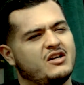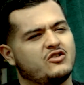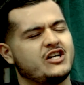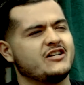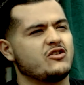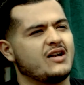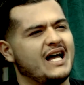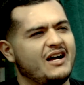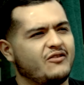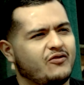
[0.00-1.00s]
change their
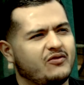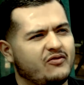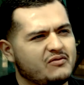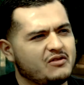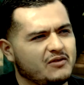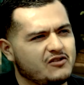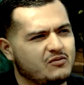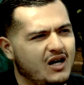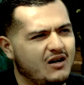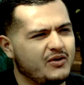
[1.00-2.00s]
life from something
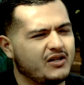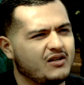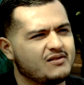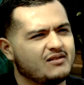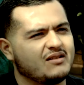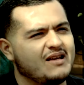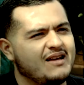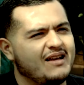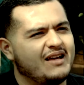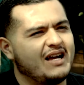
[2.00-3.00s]
small, because
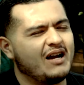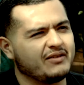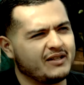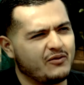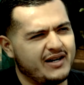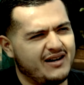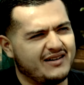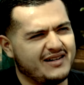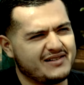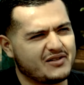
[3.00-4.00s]
everything right now
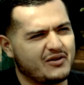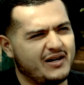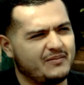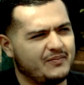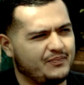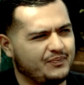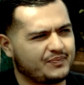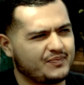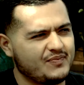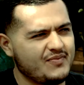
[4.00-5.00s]
on Instagram
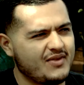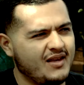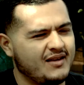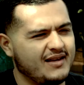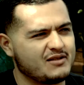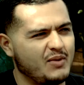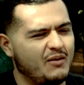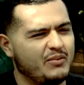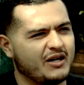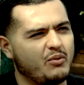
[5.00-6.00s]
is
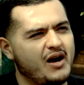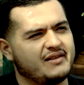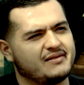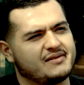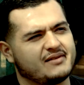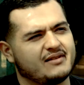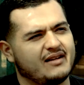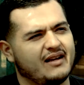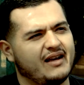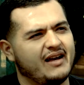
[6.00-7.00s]
about big
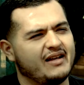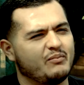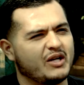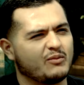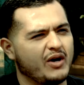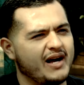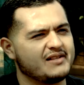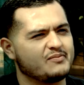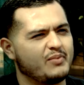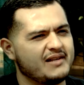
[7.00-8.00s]
brands, and big
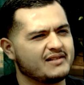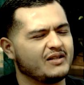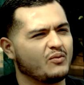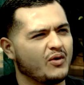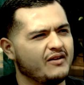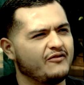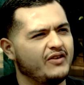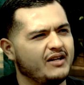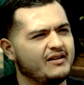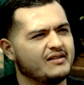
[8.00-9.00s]
brands basically run
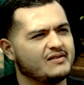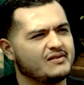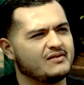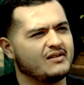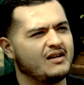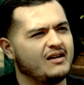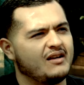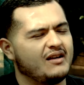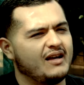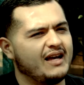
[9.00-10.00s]
fitness.
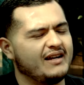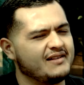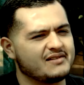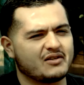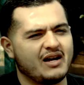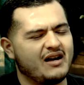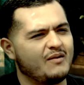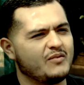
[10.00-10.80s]
And Instagram,